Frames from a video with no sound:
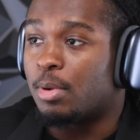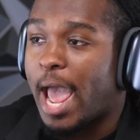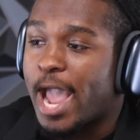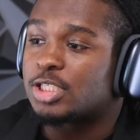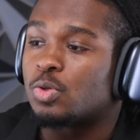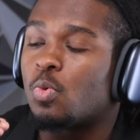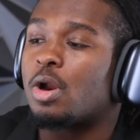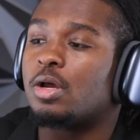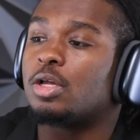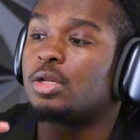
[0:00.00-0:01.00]
But I actually
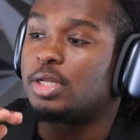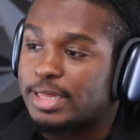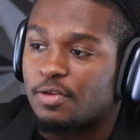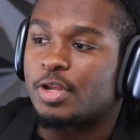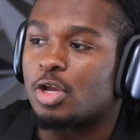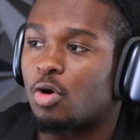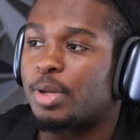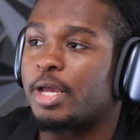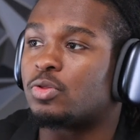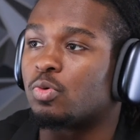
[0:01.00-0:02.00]
want to let the video
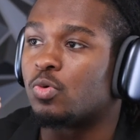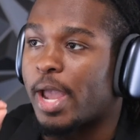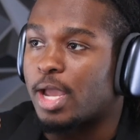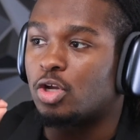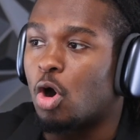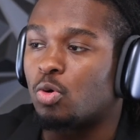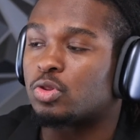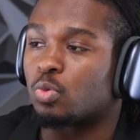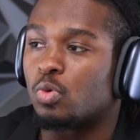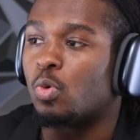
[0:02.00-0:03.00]
play through and go
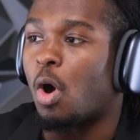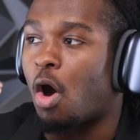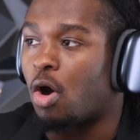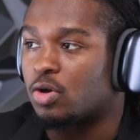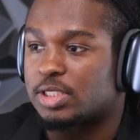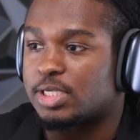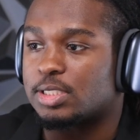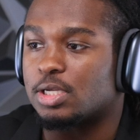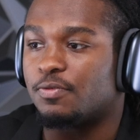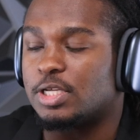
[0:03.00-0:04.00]
through all
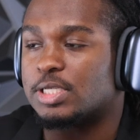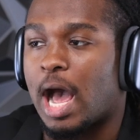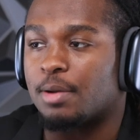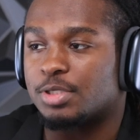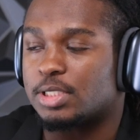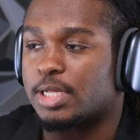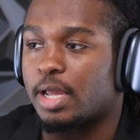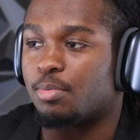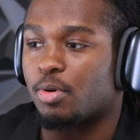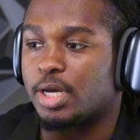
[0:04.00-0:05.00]
6 of these options that
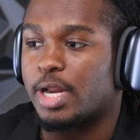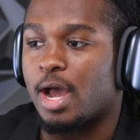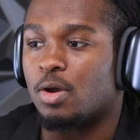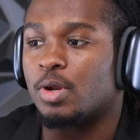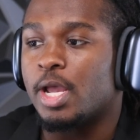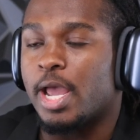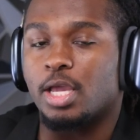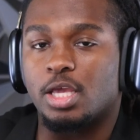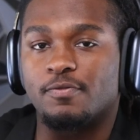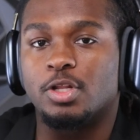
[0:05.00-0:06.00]
they break down
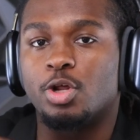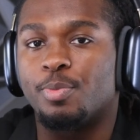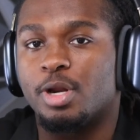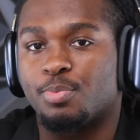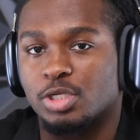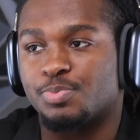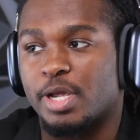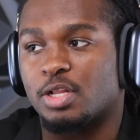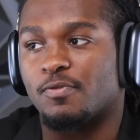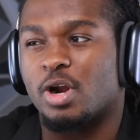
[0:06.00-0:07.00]
and give a little bit of
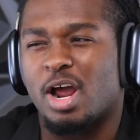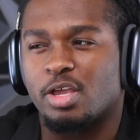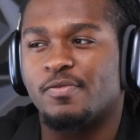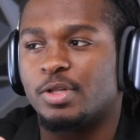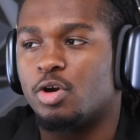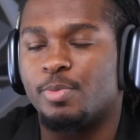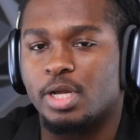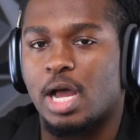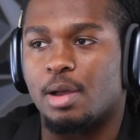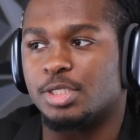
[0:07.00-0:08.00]
perspective on it. I'll give a little bit
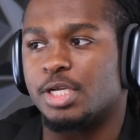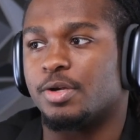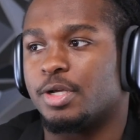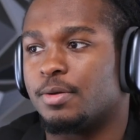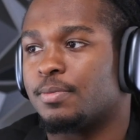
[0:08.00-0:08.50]
of commentary.